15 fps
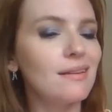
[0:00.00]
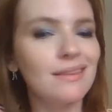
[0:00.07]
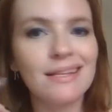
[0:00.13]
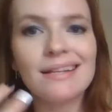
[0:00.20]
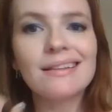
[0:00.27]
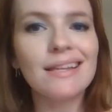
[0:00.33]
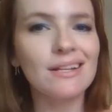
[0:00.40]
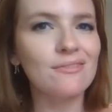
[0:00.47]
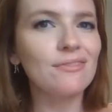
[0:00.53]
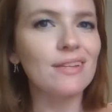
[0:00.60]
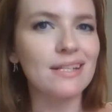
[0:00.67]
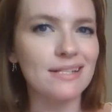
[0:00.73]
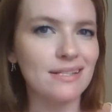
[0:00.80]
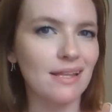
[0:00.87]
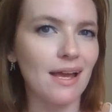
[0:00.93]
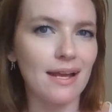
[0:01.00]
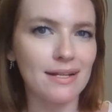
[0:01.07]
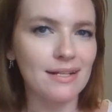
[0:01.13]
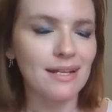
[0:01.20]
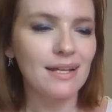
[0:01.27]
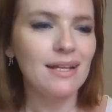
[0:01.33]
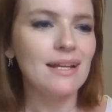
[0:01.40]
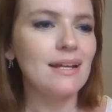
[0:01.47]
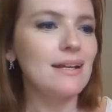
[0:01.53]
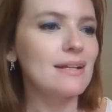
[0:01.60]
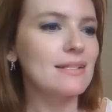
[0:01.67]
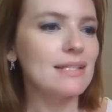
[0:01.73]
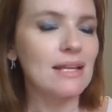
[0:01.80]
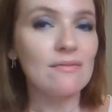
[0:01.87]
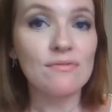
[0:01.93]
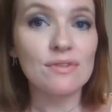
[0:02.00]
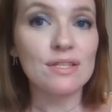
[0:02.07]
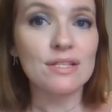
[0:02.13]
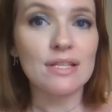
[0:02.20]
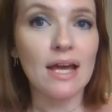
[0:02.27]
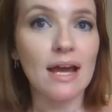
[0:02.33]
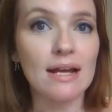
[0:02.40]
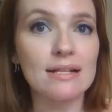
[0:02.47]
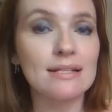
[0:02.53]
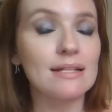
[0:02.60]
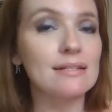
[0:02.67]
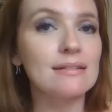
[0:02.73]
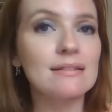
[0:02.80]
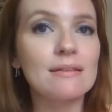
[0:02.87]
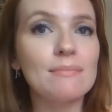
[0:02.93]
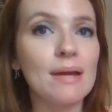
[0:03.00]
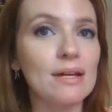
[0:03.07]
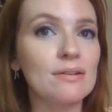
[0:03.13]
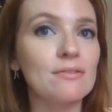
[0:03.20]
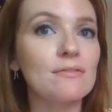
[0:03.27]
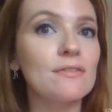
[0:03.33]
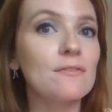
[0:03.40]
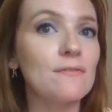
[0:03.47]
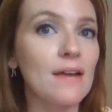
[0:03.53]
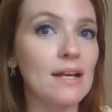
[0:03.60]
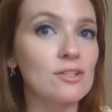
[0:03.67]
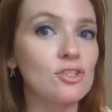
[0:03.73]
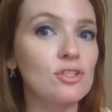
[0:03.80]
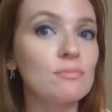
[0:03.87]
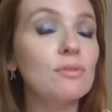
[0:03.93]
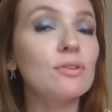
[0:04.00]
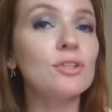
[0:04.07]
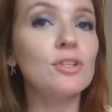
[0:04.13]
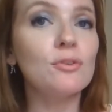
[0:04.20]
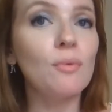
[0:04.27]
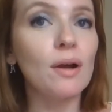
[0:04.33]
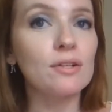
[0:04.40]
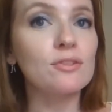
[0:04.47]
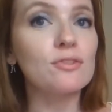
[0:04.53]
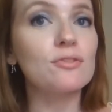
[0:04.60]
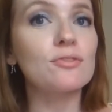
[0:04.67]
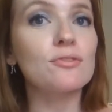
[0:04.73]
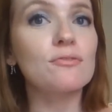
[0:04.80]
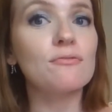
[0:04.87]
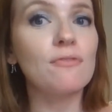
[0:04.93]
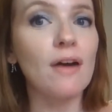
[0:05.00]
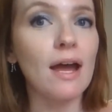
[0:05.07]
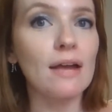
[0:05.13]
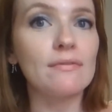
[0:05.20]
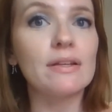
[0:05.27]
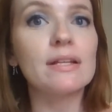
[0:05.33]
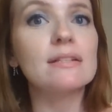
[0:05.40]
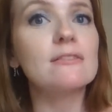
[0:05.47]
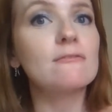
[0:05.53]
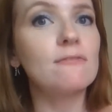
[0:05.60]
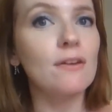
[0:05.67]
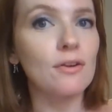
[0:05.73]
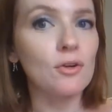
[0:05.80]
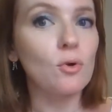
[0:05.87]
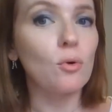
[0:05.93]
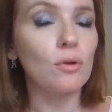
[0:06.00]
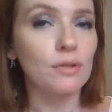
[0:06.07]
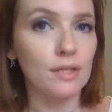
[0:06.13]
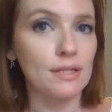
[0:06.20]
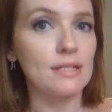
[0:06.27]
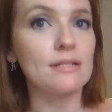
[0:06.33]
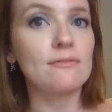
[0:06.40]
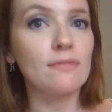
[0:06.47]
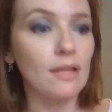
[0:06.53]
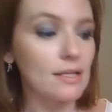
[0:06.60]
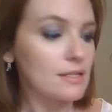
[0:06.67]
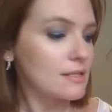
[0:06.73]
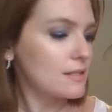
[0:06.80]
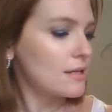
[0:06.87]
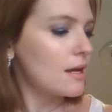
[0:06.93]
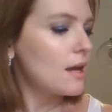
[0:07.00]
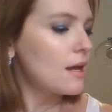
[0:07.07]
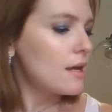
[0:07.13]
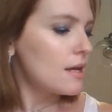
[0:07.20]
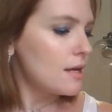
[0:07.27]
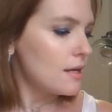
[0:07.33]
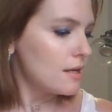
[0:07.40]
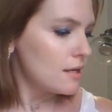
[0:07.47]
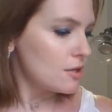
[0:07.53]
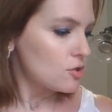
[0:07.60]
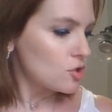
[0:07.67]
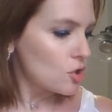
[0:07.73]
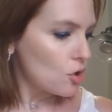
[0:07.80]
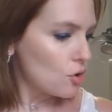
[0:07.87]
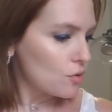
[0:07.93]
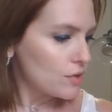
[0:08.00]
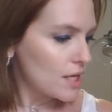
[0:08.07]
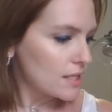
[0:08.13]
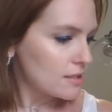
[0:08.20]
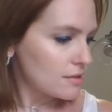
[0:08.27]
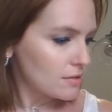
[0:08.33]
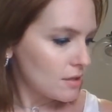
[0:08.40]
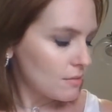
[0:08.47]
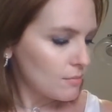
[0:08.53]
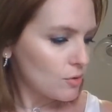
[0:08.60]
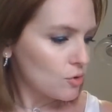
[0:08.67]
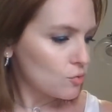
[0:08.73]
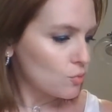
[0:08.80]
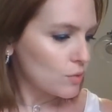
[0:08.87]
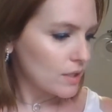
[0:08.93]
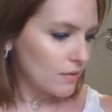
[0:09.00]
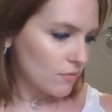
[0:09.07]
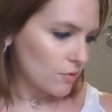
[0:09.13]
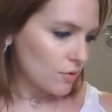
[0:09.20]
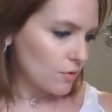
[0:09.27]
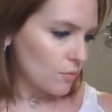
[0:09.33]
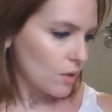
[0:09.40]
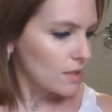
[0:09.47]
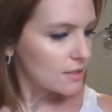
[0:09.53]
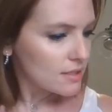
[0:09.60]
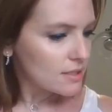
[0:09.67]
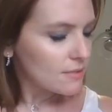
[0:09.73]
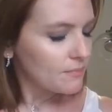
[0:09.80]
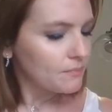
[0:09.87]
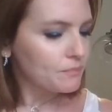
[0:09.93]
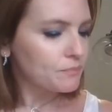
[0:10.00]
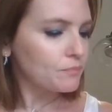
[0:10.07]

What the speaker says: Think like fleece lined. Same for the socks. It doesn't matter if they're fashionable, you want to survive. It gets very cold on these flights. So that's number whatever it was.